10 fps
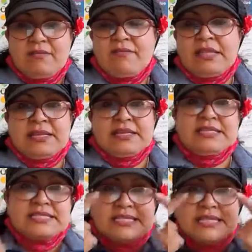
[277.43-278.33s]
whether
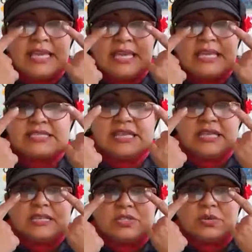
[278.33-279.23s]
it's seeing
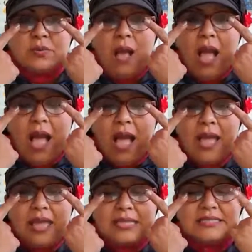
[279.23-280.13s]
seeing is through
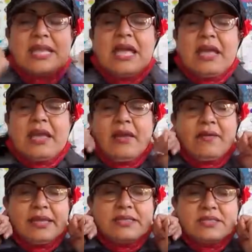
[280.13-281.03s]
eyes
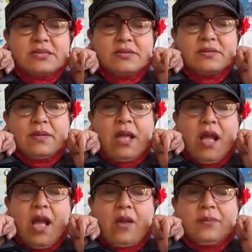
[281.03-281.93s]
hearing is through
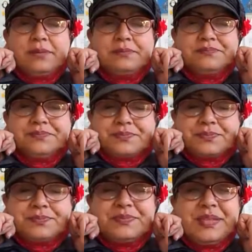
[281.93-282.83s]
our
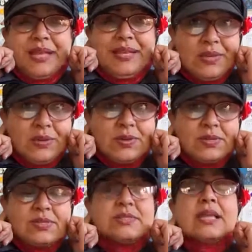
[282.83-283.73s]

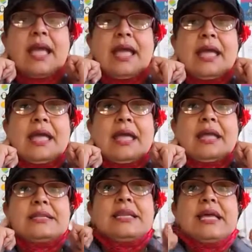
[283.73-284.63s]
ears
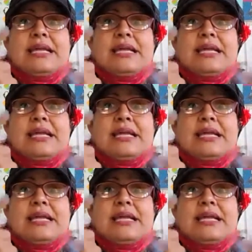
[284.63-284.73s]
and